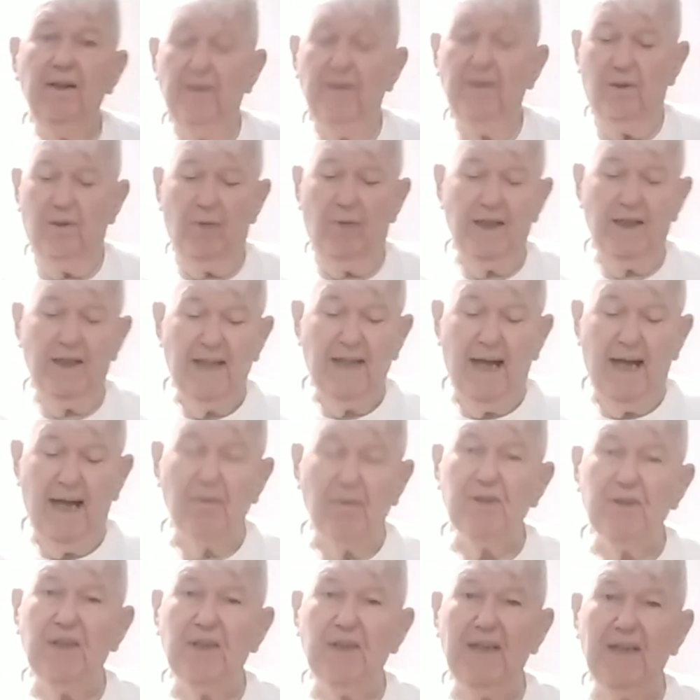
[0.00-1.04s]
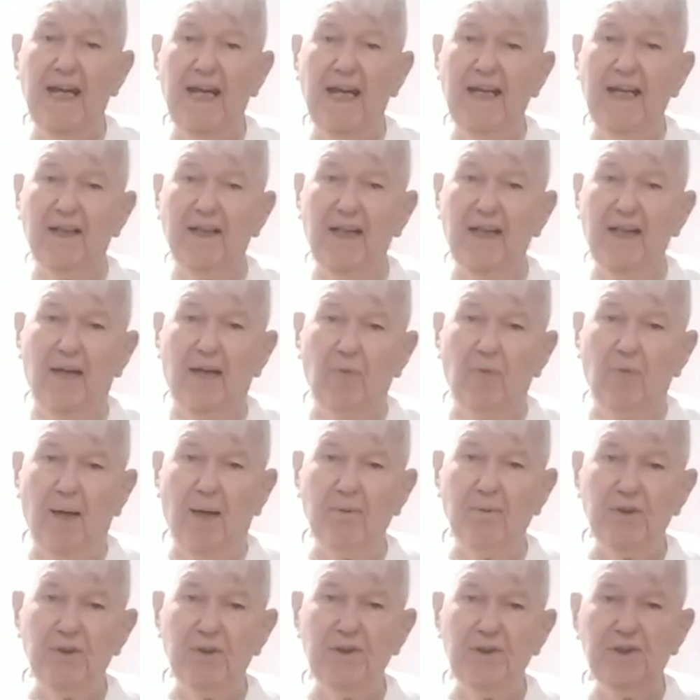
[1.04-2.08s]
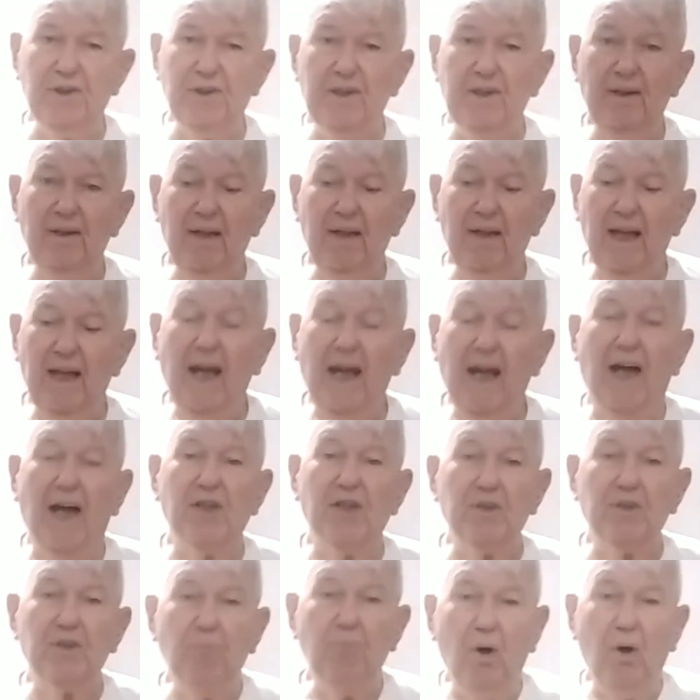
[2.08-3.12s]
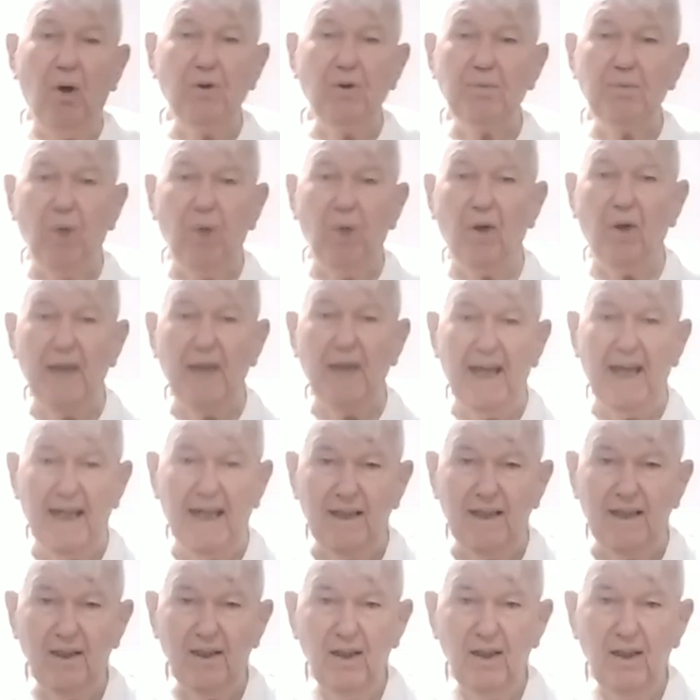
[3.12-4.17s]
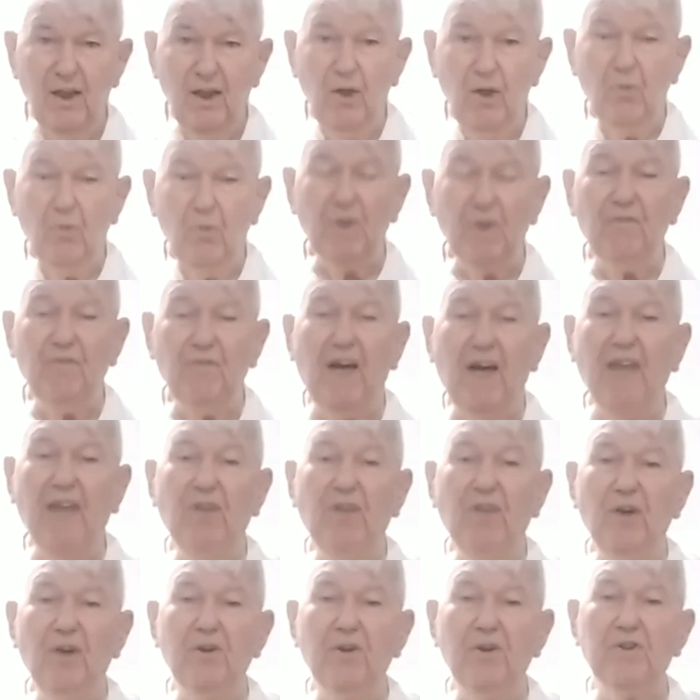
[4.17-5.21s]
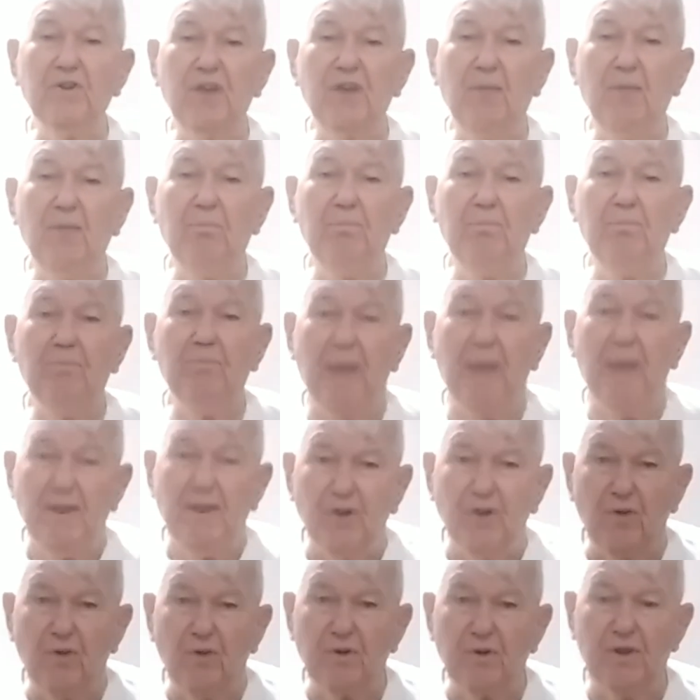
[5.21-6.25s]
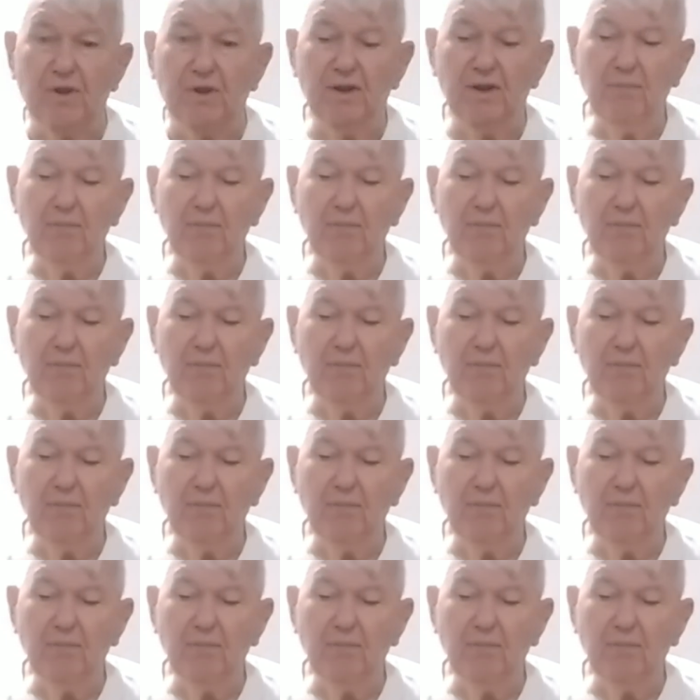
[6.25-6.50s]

red cabbage today at Robinson's. A small head was 500 and some pesos.